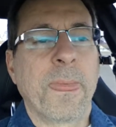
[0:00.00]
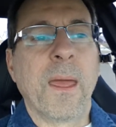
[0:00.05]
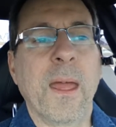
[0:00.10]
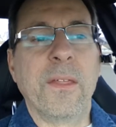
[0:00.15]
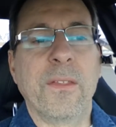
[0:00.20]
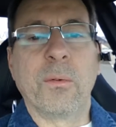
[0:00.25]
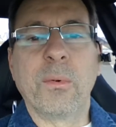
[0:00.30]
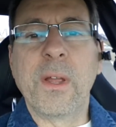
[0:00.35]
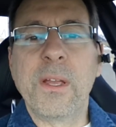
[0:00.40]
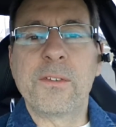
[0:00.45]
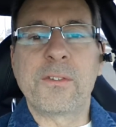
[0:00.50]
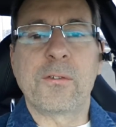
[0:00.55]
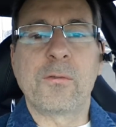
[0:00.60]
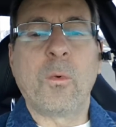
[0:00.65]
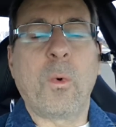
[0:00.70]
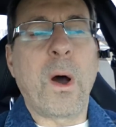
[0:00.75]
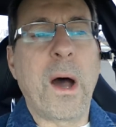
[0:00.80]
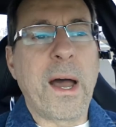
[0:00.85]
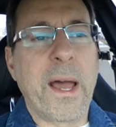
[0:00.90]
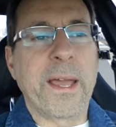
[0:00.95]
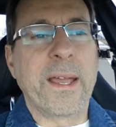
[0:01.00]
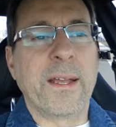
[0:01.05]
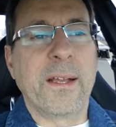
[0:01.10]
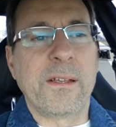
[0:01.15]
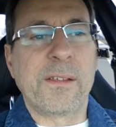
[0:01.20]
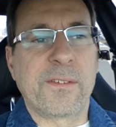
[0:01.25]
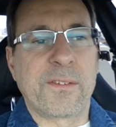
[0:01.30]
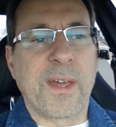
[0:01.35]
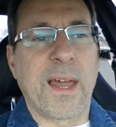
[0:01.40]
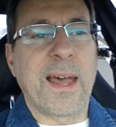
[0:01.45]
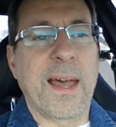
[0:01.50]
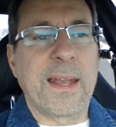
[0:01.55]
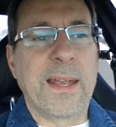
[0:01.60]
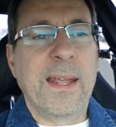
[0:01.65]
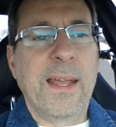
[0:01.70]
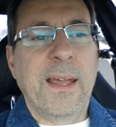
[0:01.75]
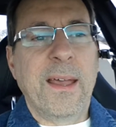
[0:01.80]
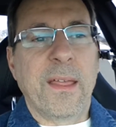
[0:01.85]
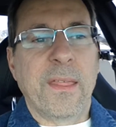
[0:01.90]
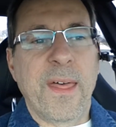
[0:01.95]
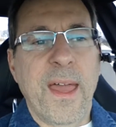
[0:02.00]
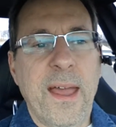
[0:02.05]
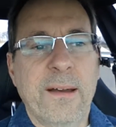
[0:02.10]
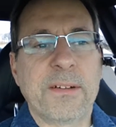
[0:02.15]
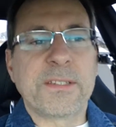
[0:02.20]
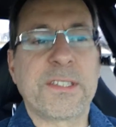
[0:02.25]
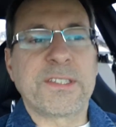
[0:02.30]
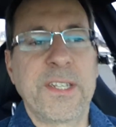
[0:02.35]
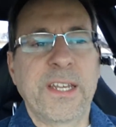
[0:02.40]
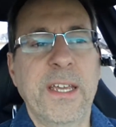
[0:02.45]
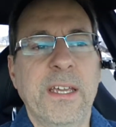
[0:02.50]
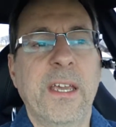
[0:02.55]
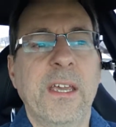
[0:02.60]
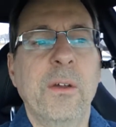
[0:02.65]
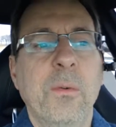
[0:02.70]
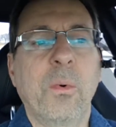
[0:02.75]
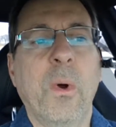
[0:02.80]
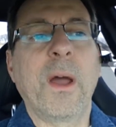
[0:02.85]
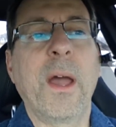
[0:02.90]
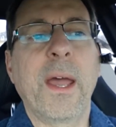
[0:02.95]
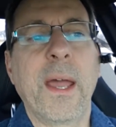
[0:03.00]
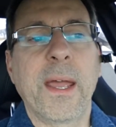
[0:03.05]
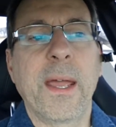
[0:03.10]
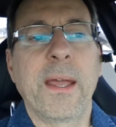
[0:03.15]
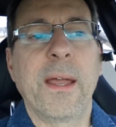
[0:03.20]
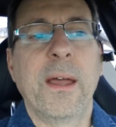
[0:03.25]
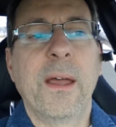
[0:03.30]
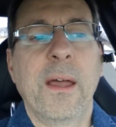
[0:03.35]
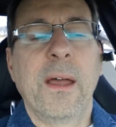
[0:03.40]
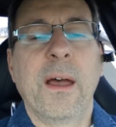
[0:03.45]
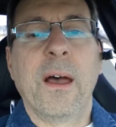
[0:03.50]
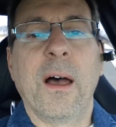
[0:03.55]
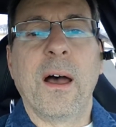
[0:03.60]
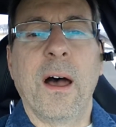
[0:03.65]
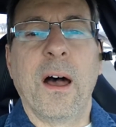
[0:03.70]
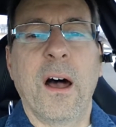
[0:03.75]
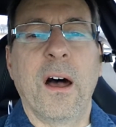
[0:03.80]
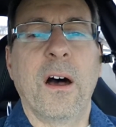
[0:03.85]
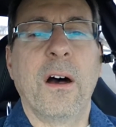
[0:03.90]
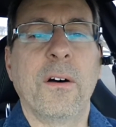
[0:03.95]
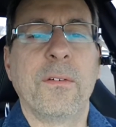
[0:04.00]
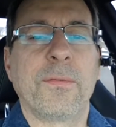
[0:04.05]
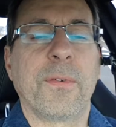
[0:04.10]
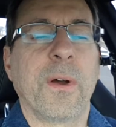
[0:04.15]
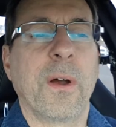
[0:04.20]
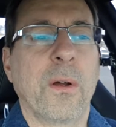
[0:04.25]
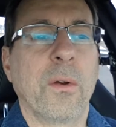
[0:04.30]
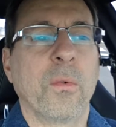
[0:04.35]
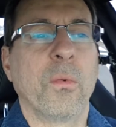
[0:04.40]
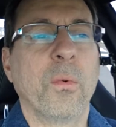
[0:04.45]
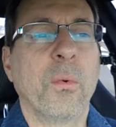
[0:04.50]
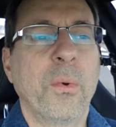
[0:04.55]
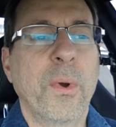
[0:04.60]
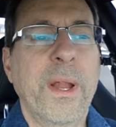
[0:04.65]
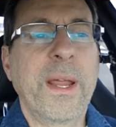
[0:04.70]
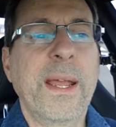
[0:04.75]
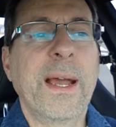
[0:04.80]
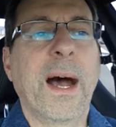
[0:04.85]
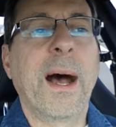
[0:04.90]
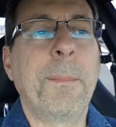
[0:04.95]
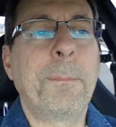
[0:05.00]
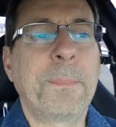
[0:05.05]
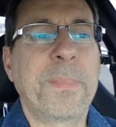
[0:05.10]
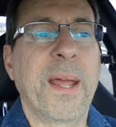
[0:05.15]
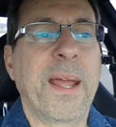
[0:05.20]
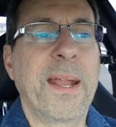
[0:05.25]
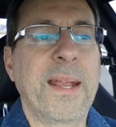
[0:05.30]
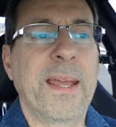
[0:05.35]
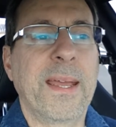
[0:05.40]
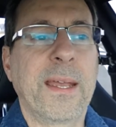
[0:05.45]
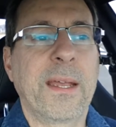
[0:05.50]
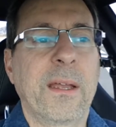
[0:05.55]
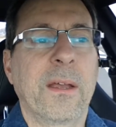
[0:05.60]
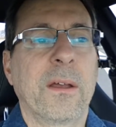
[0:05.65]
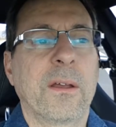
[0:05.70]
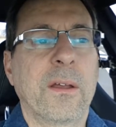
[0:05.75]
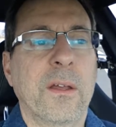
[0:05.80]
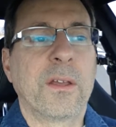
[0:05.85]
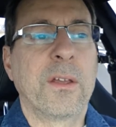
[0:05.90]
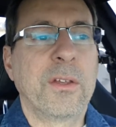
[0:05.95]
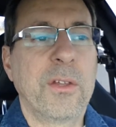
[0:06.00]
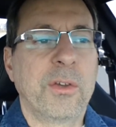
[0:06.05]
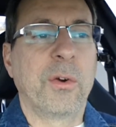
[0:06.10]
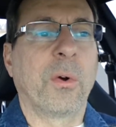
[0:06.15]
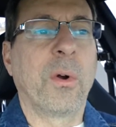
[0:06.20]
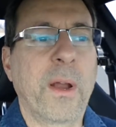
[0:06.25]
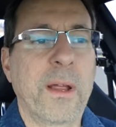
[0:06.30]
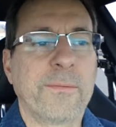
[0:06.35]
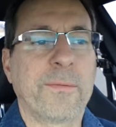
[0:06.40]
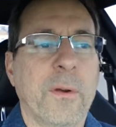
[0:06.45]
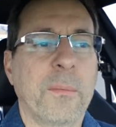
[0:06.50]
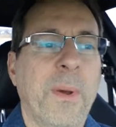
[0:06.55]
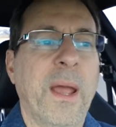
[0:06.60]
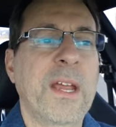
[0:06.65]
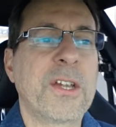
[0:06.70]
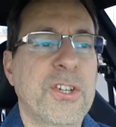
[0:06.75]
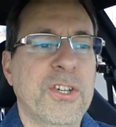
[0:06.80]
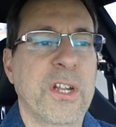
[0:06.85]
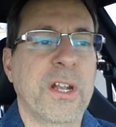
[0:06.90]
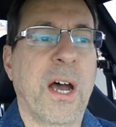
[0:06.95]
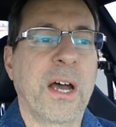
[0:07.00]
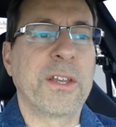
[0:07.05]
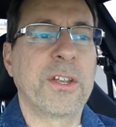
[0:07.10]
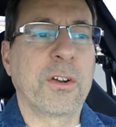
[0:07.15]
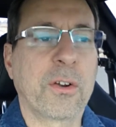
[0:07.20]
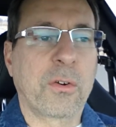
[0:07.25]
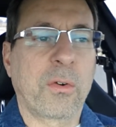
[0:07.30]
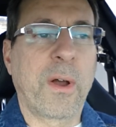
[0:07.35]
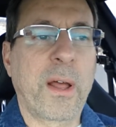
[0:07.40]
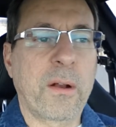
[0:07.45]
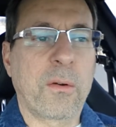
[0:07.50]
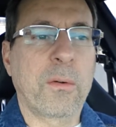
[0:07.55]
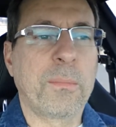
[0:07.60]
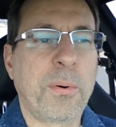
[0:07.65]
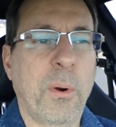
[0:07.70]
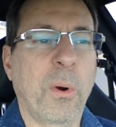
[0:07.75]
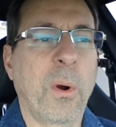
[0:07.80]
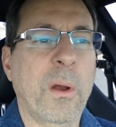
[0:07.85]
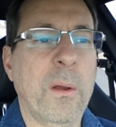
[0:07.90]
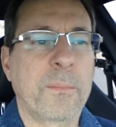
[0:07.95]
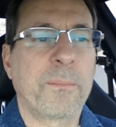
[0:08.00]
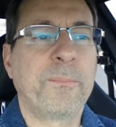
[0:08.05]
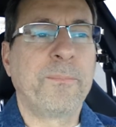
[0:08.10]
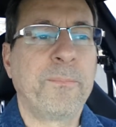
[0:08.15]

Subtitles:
And the reason why is that they have a sneaky way of re-updating your information on your credit report.